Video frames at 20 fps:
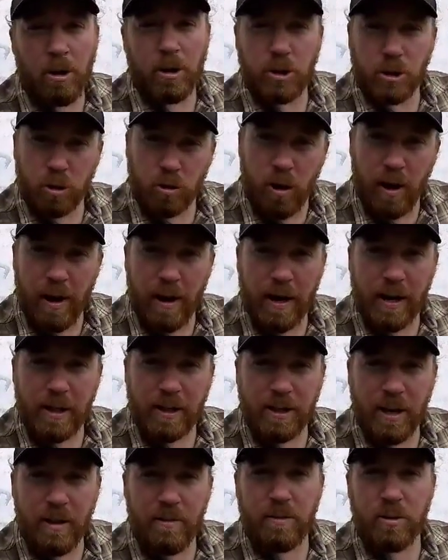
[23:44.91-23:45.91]
the train.
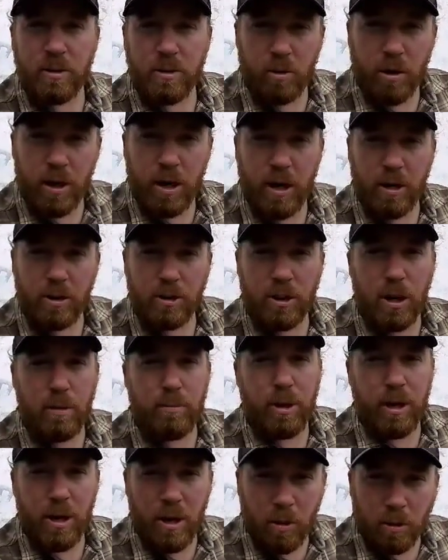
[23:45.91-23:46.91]
Is after the train airs up,
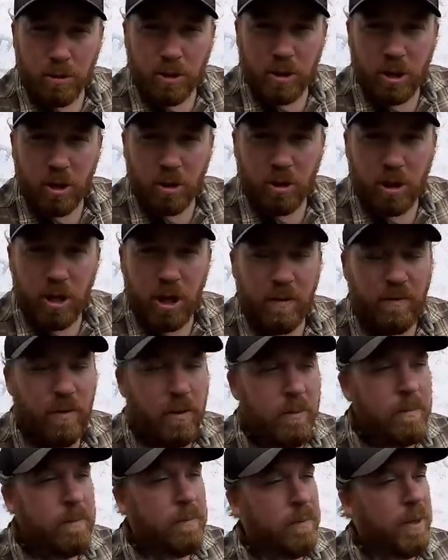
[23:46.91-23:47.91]
they know it's going to leave,
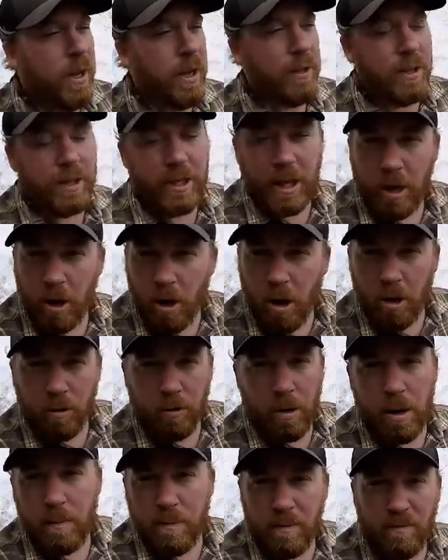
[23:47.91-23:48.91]
and they get on
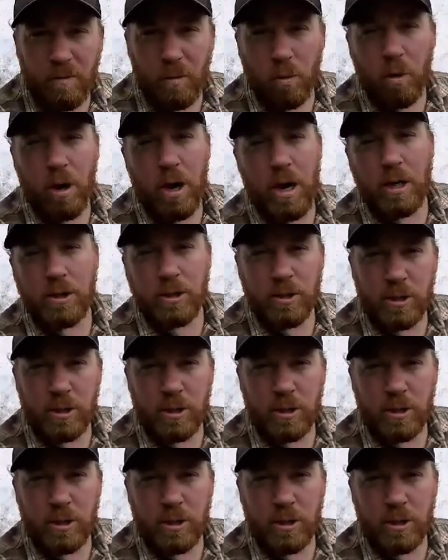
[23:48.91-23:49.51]
right beforehand.